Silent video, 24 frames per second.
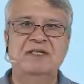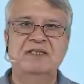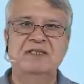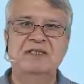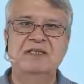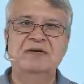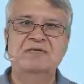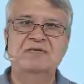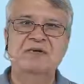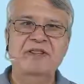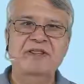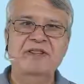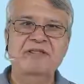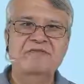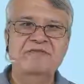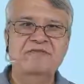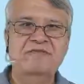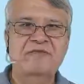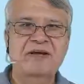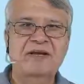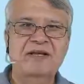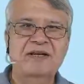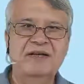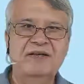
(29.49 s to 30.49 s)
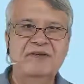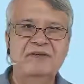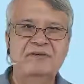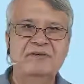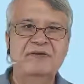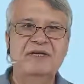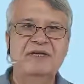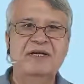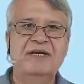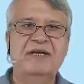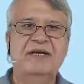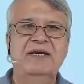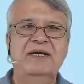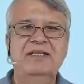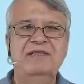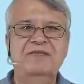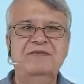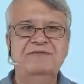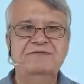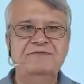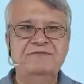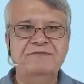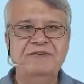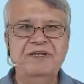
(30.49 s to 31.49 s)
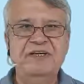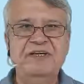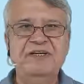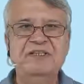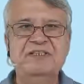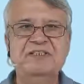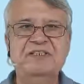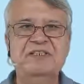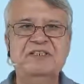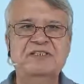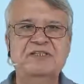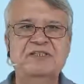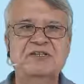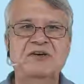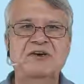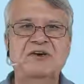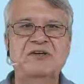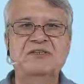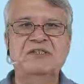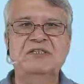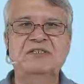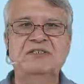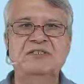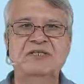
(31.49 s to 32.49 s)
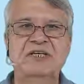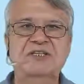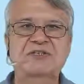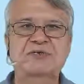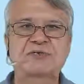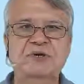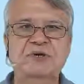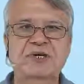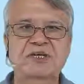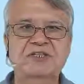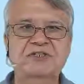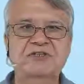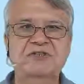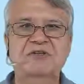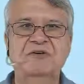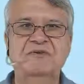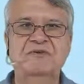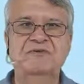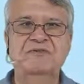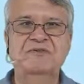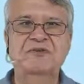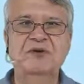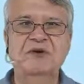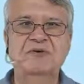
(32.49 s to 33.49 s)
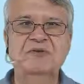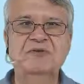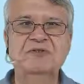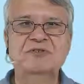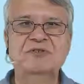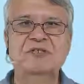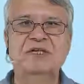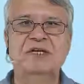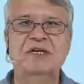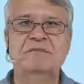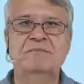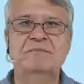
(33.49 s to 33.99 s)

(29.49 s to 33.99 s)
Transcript: the rhythm value, and finish discussing the duration of notes